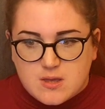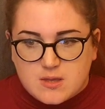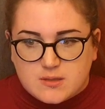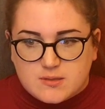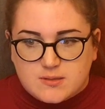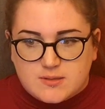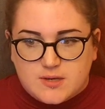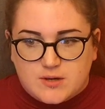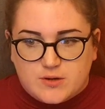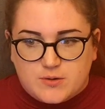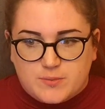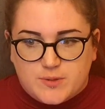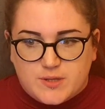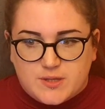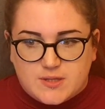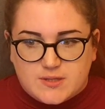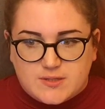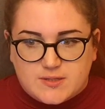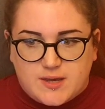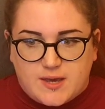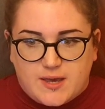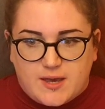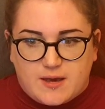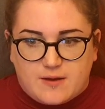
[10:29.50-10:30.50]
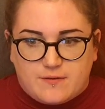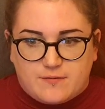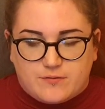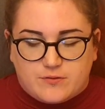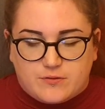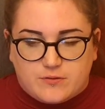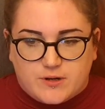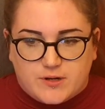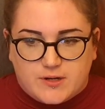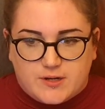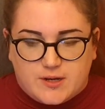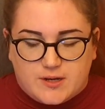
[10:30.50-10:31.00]
tell me the day
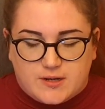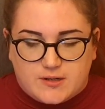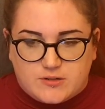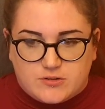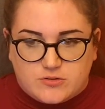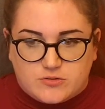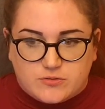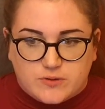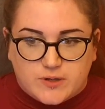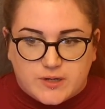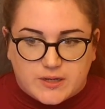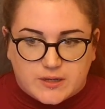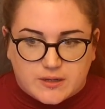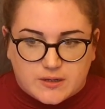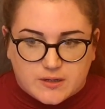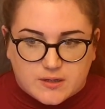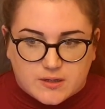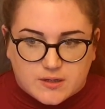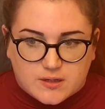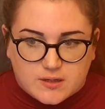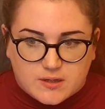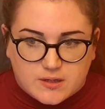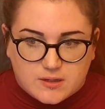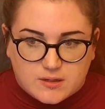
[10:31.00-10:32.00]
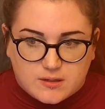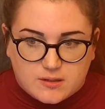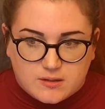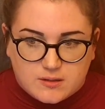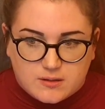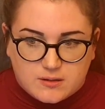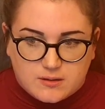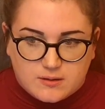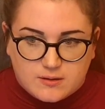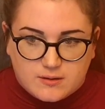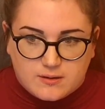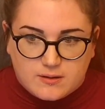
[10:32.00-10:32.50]
after I'd had a drink
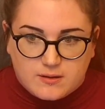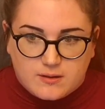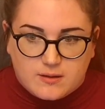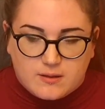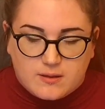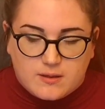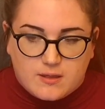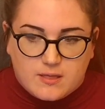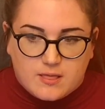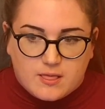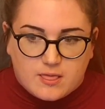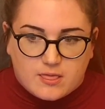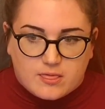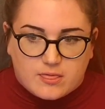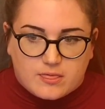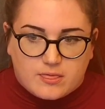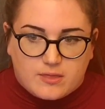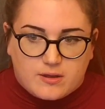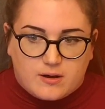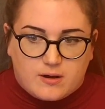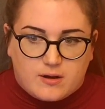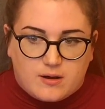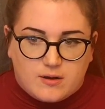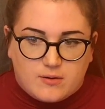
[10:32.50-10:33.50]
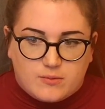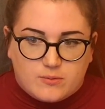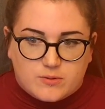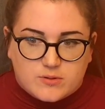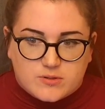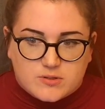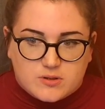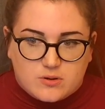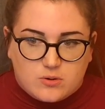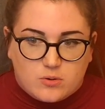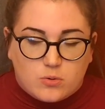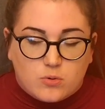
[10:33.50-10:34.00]
that I
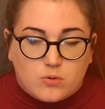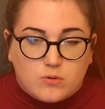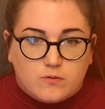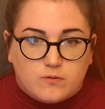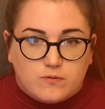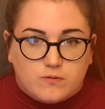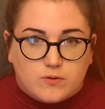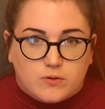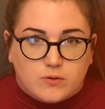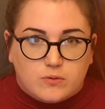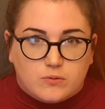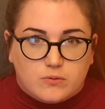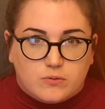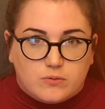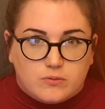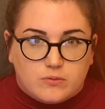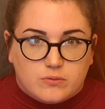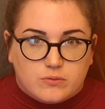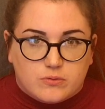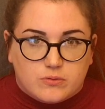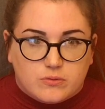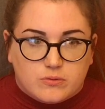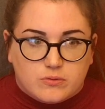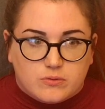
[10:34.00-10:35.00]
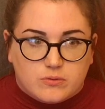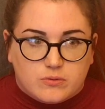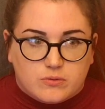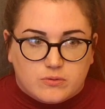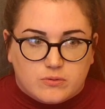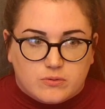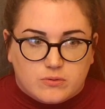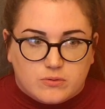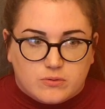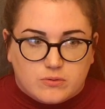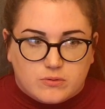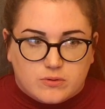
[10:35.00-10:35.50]
was awful
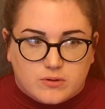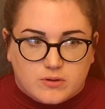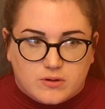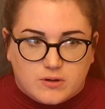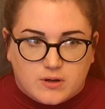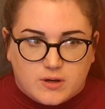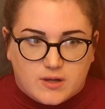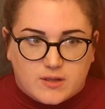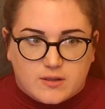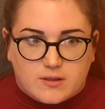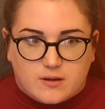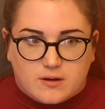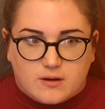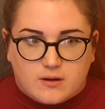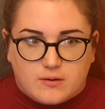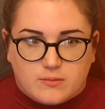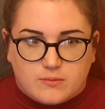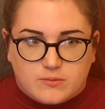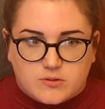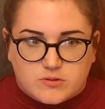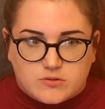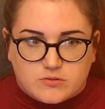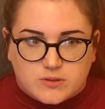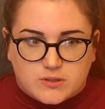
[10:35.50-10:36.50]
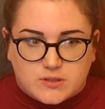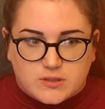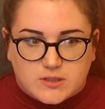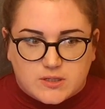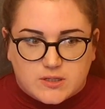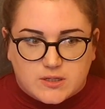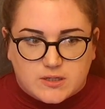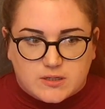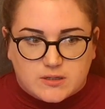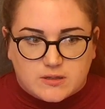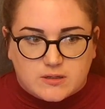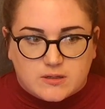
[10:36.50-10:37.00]
the night that I was
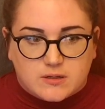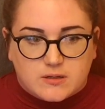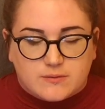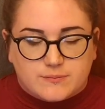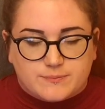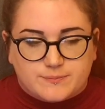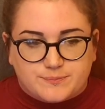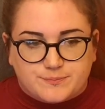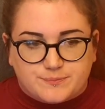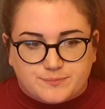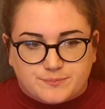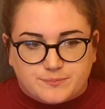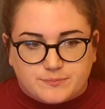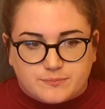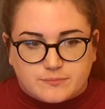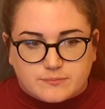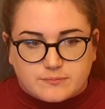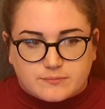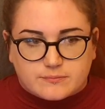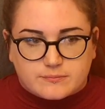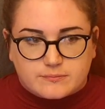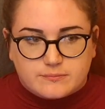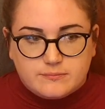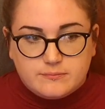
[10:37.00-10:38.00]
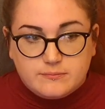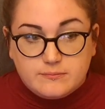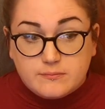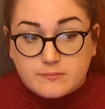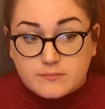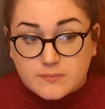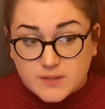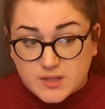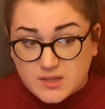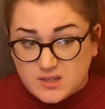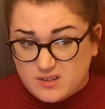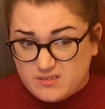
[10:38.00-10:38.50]
drinking,
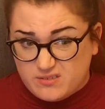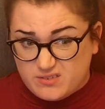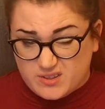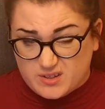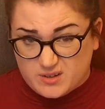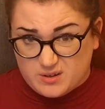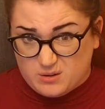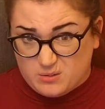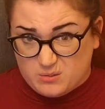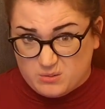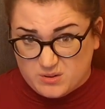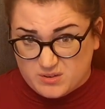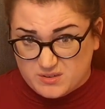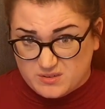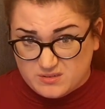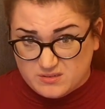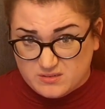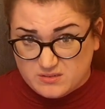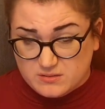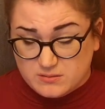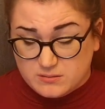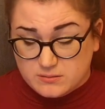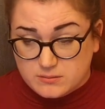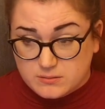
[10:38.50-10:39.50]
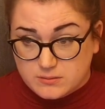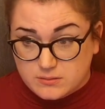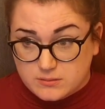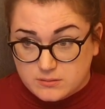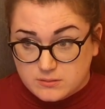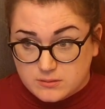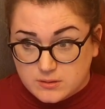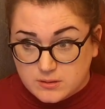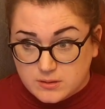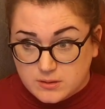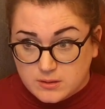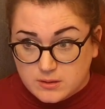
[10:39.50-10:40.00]
even though I wasn't.
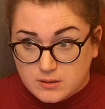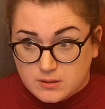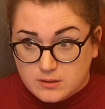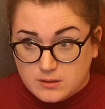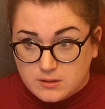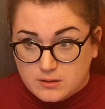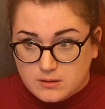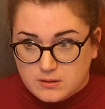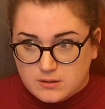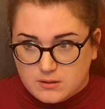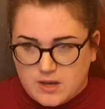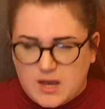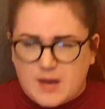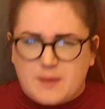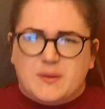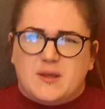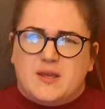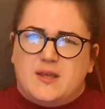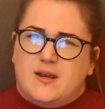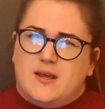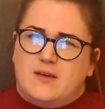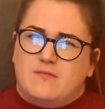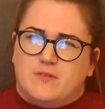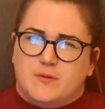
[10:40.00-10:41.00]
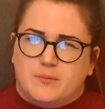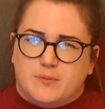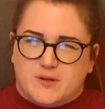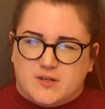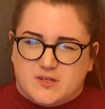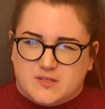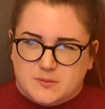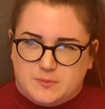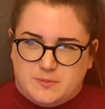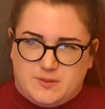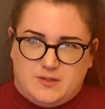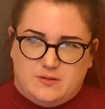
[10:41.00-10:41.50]
I mean,
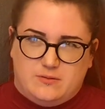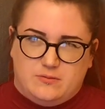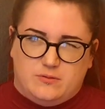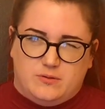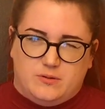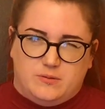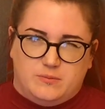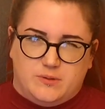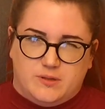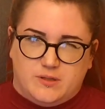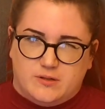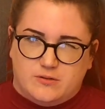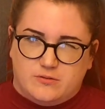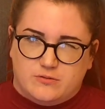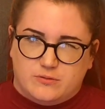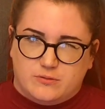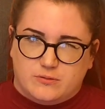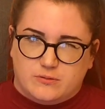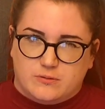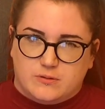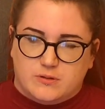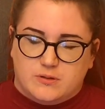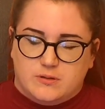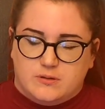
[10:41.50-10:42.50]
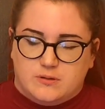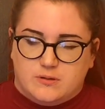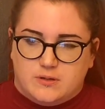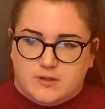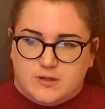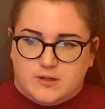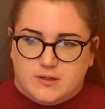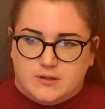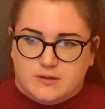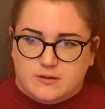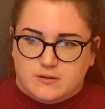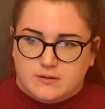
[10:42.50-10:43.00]
everybody's a bit annoying when they're drunk.
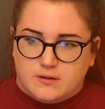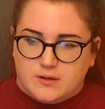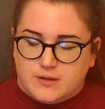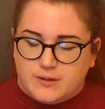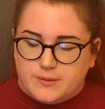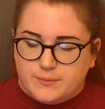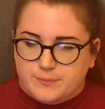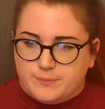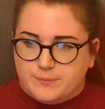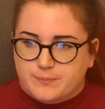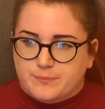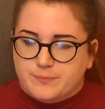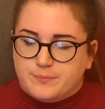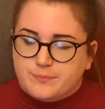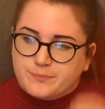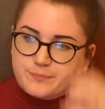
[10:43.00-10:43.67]
And